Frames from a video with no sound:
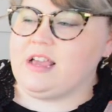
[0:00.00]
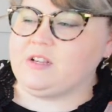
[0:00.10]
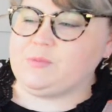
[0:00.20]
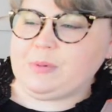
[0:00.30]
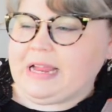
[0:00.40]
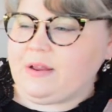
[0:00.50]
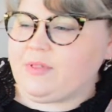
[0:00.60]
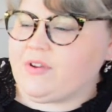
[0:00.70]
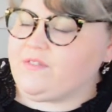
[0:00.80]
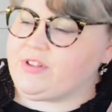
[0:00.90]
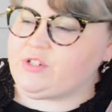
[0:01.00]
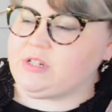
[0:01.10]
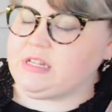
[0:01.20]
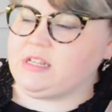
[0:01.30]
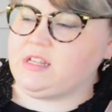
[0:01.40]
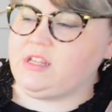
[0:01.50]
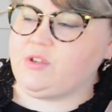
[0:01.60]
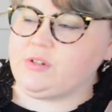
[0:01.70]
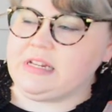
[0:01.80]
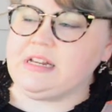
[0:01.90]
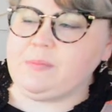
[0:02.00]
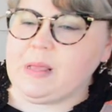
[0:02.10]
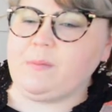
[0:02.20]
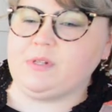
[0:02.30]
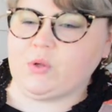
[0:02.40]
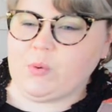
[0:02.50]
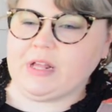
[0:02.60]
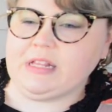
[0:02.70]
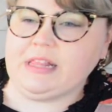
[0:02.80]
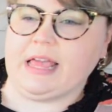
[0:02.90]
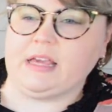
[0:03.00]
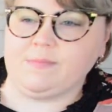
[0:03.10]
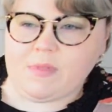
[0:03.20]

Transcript: explaining what they're envisioning, you need to be able to quickly okay,